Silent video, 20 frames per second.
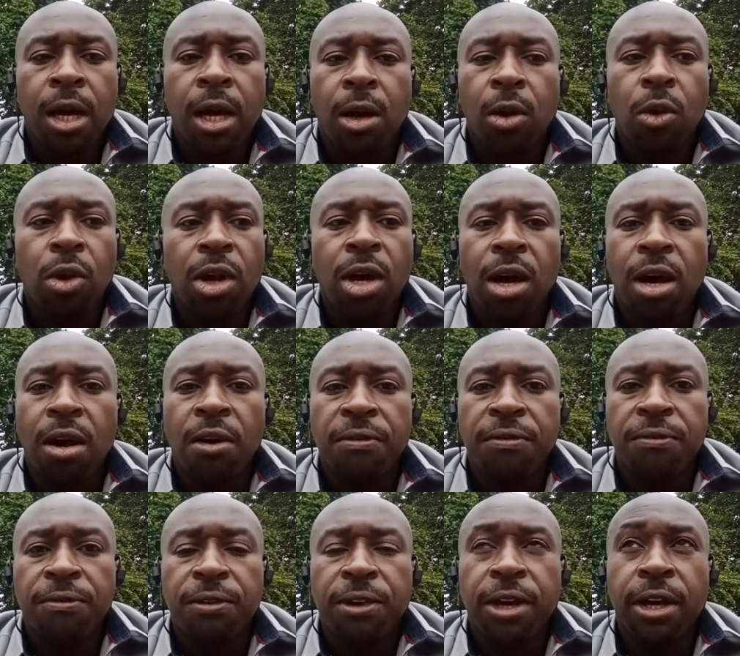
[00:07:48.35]
I'll laugh
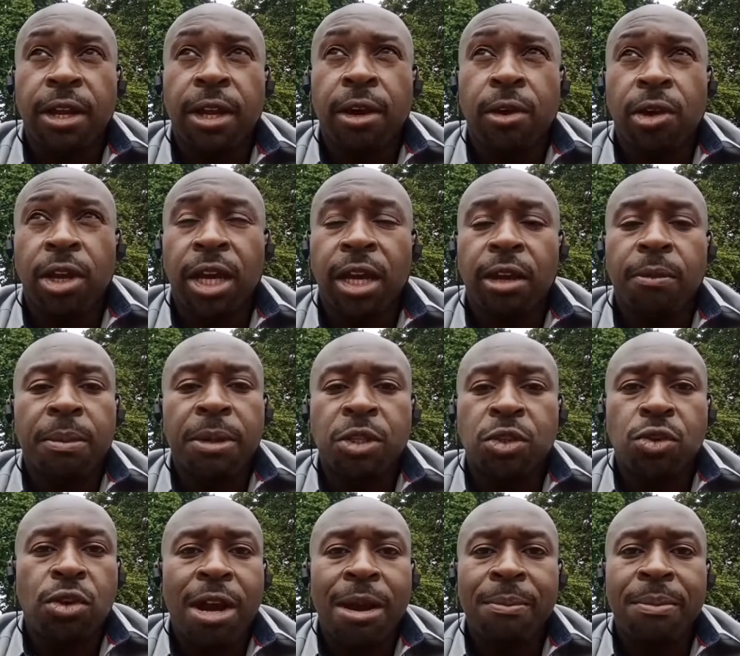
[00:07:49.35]
and I'll get
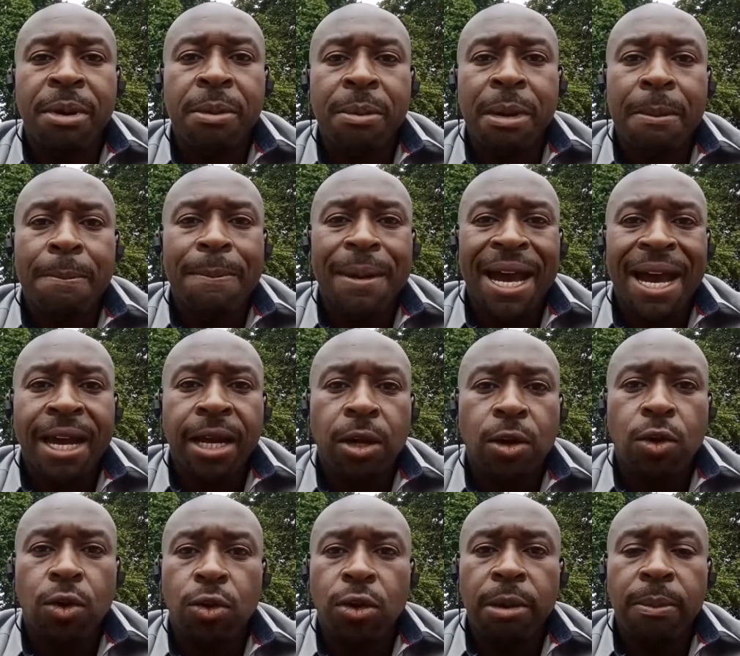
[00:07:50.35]
muscle cramp in my back
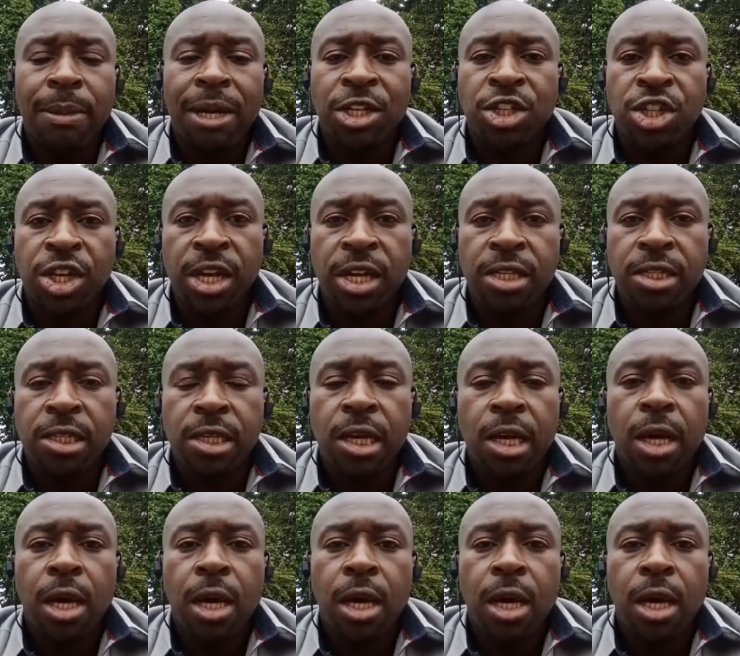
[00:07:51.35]
or in my chest.